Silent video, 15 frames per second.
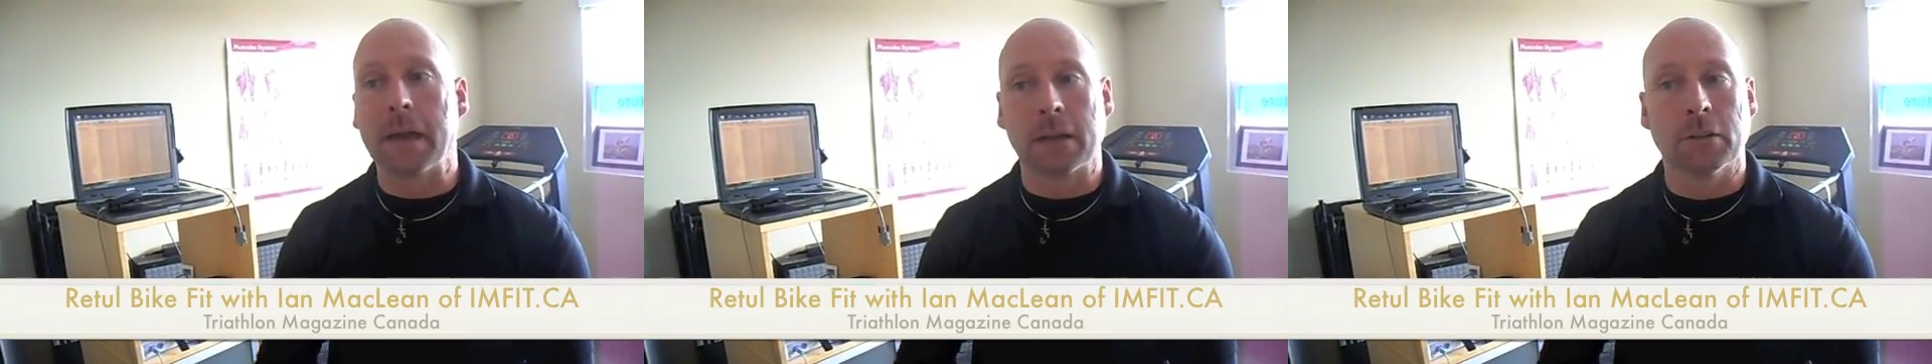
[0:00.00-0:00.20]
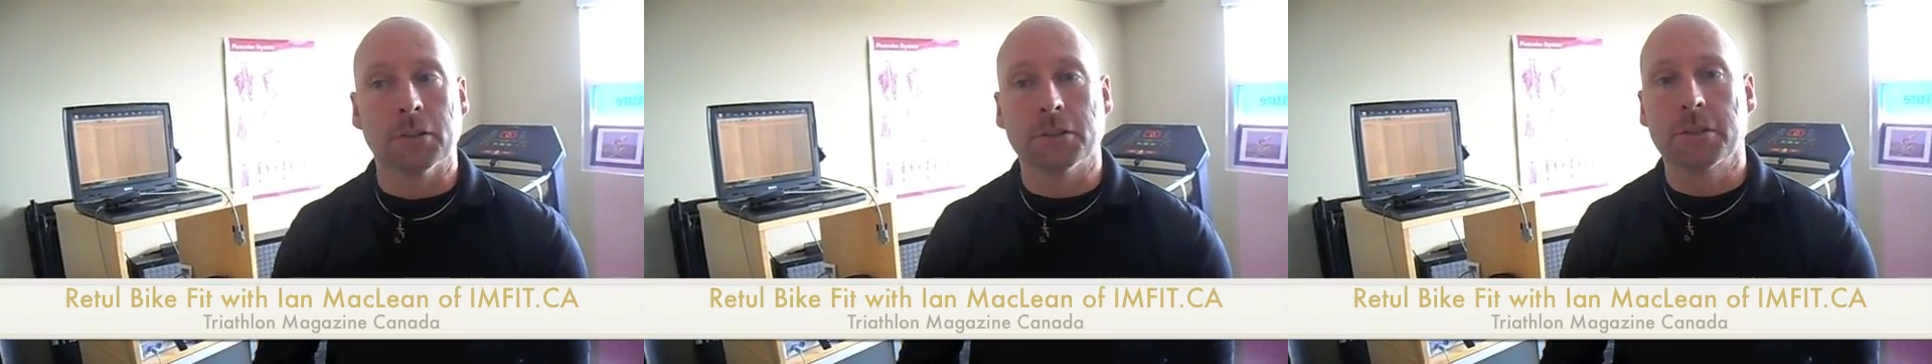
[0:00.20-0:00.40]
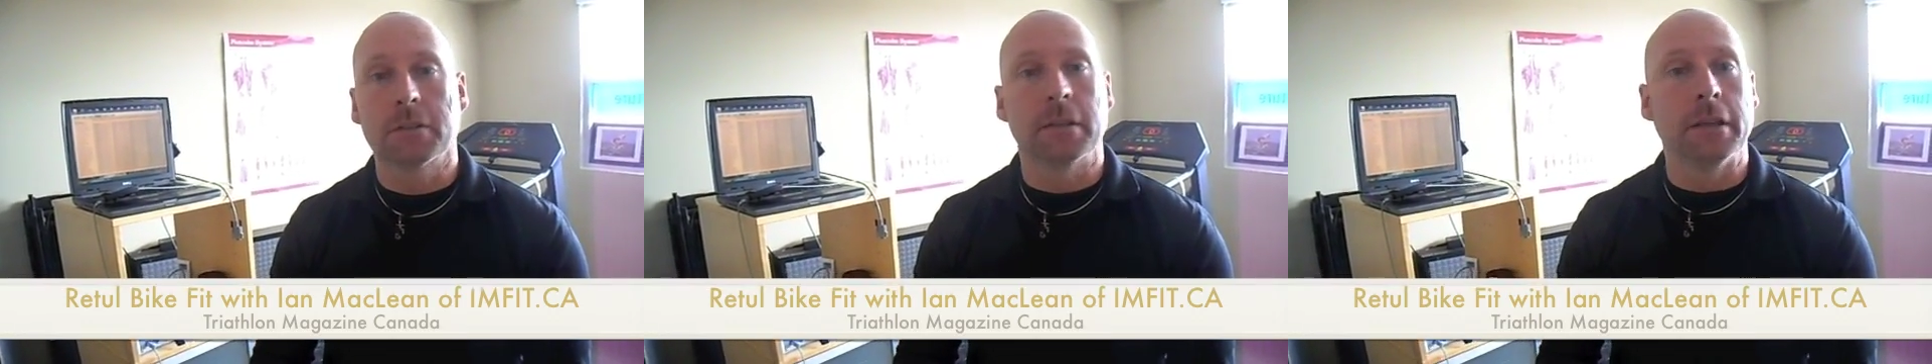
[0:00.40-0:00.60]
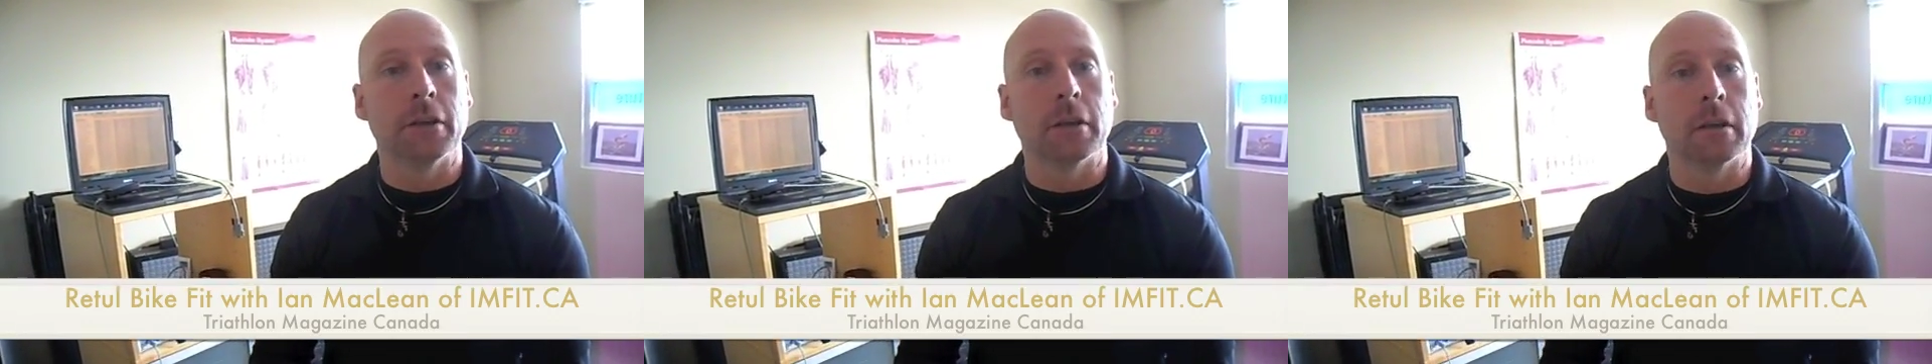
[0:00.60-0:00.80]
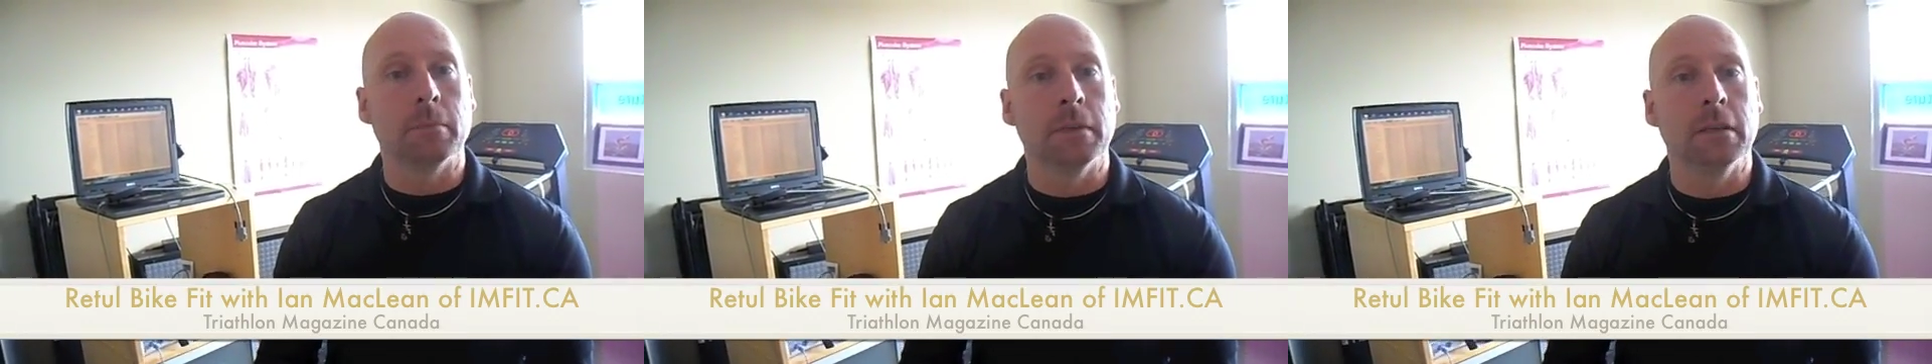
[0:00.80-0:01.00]
Pedals
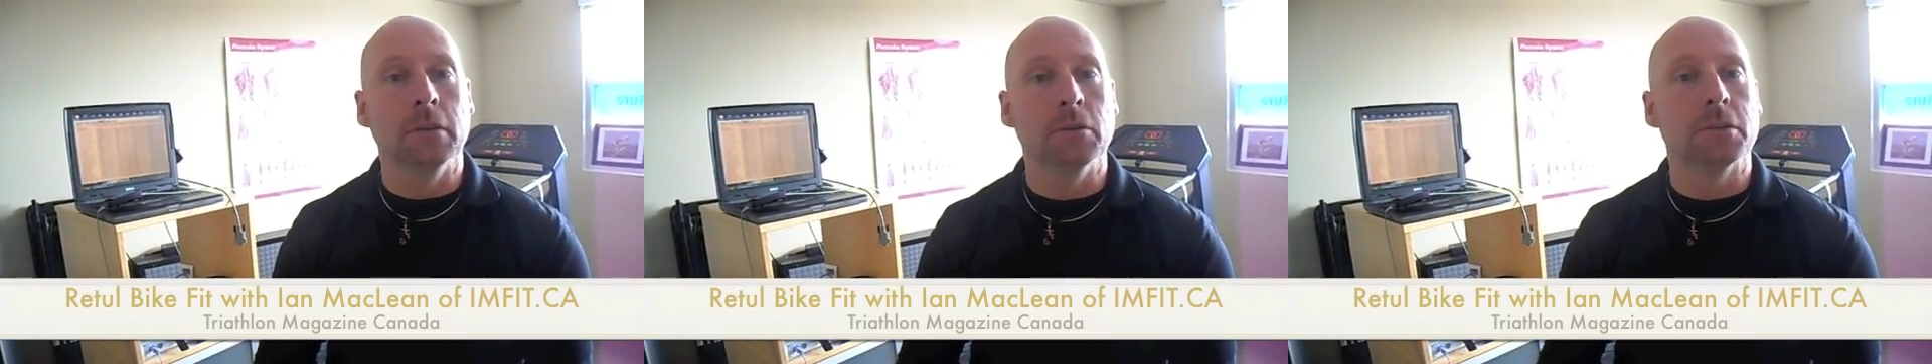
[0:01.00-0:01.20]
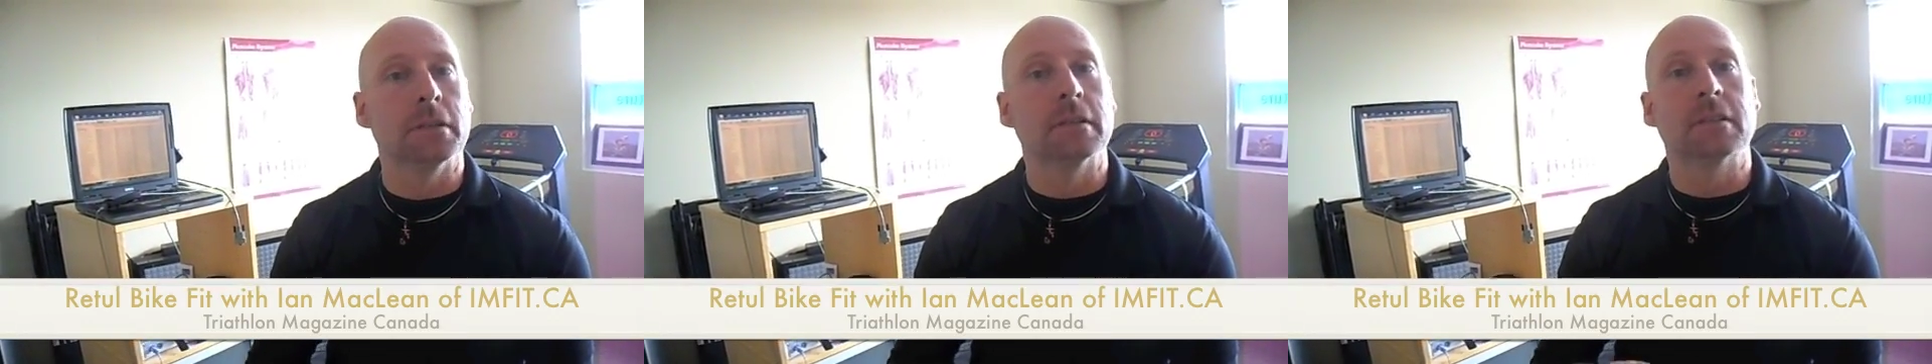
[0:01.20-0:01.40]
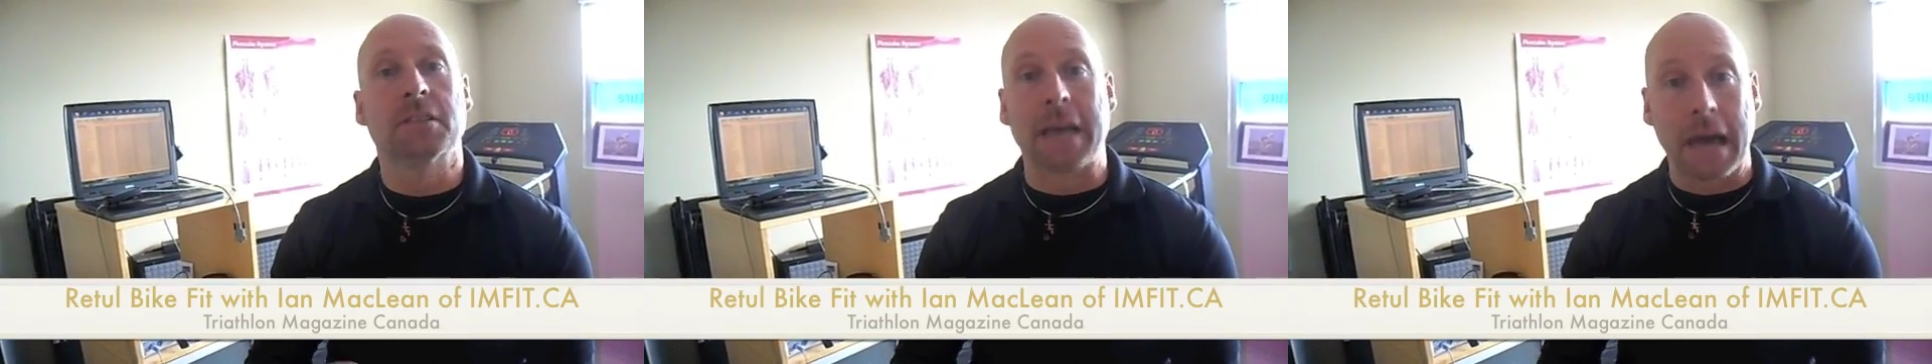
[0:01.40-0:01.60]
that you're going to be using,